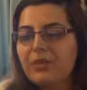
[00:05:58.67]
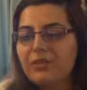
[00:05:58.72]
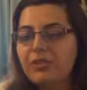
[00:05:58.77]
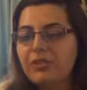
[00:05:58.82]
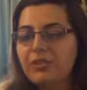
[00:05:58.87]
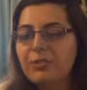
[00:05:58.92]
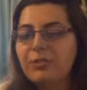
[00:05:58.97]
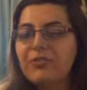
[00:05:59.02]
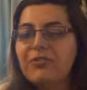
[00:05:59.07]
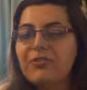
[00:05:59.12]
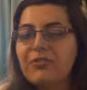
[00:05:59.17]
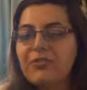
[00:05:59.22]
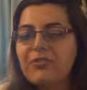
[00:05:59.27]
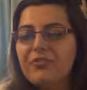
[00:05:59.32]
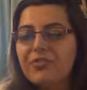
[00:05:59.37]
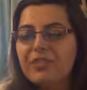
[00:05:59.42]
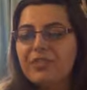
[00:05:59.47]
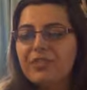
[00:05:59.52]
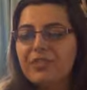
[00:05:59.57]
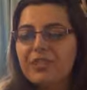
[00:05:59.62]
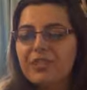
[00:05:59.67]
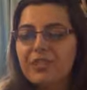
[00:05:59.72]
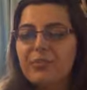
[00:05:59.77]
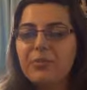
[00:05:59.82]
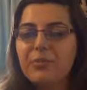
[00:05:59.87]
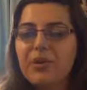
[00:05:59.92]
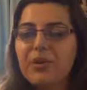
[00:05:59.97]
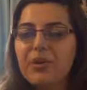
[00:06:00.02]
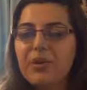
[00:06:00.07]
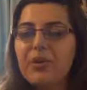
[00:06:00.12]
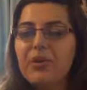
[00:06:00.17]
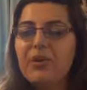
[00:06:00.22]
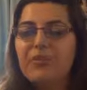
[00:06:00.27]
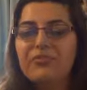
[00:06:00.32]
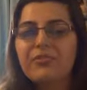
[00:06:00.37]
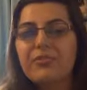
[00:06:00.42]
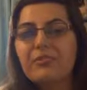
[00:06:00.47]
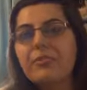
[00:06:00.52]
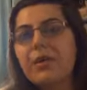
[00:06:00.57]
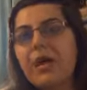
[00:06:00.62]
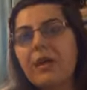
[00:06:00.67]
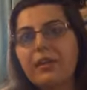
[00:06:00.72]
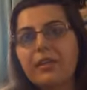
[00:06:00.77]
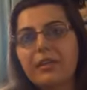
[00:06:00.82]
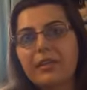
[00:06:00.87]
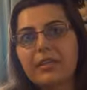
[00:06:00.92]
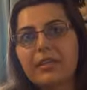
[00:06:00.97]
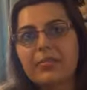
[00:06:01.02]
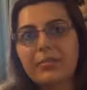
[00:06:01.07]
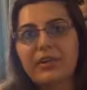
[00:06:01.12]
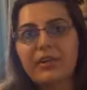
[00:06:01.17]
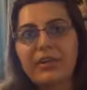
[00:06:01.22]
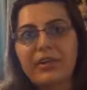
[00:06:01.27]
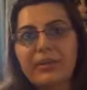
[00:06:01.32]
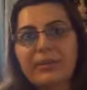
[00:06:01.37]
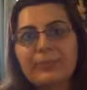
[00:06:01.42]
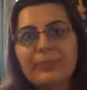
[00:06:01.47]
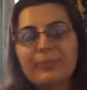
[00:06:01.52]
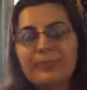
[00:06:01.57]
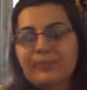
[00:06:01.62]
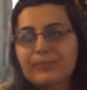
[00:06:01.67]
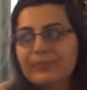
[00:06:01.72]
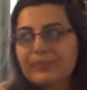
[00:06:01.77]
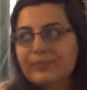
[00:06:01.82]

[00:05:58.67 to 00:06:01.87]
Do you prefer vintage kimono over modern kimono?